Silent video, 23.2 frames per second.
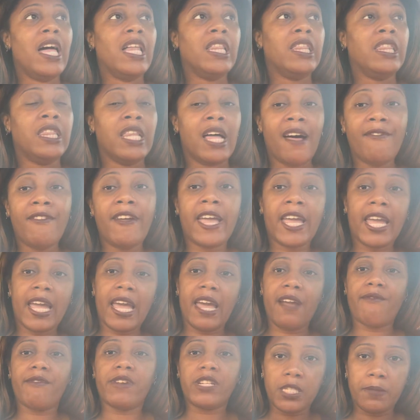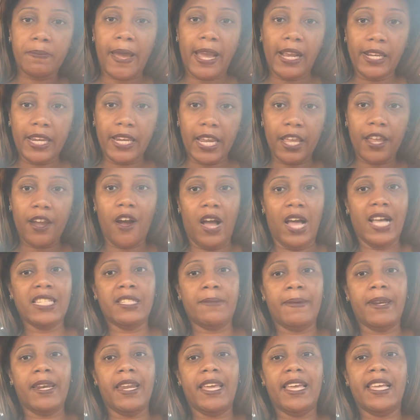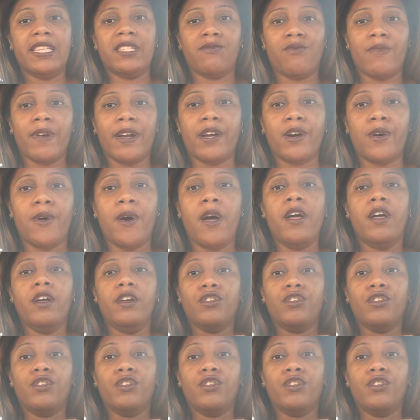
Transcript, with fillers: Loving and respecting your husband is real.